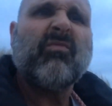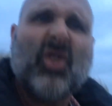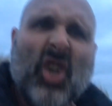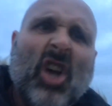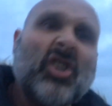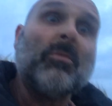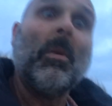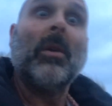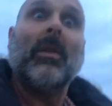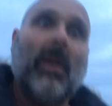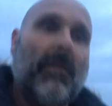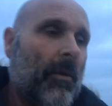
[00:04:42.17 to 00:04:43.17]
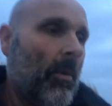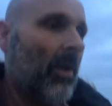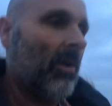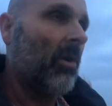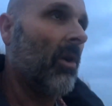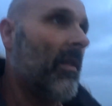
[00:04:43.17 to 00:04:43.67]
judgment, if you want
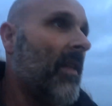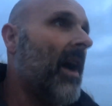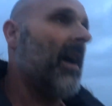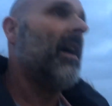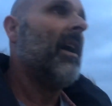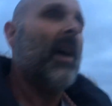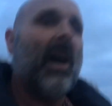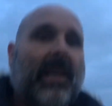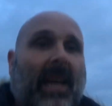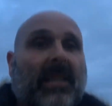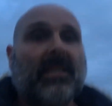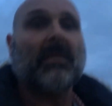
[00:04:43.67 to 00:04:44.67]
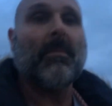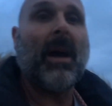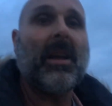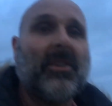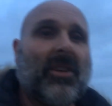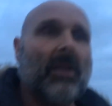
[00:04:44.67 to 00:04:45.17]
to call it that, a
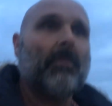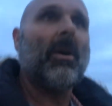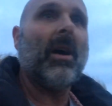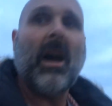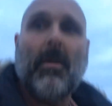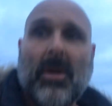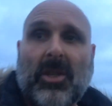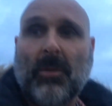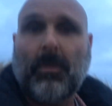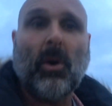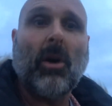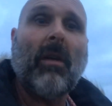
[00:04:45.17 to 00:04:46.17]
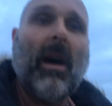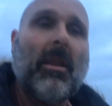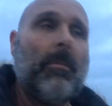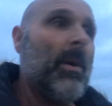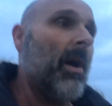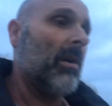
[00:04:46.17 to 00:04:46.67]
guesstimation by how much you pour out
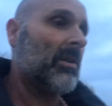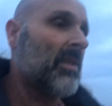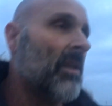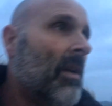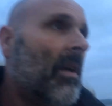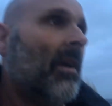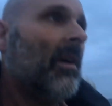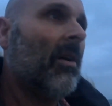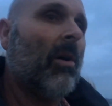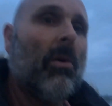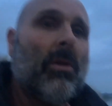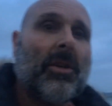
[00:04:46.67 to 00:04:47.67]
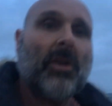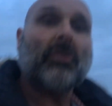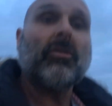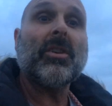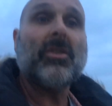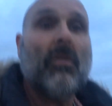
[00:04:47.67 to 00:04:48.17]
the box. All the
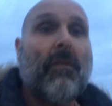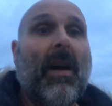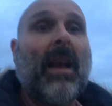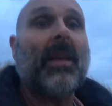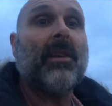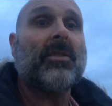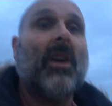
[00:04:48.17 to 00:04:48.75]
nutritional values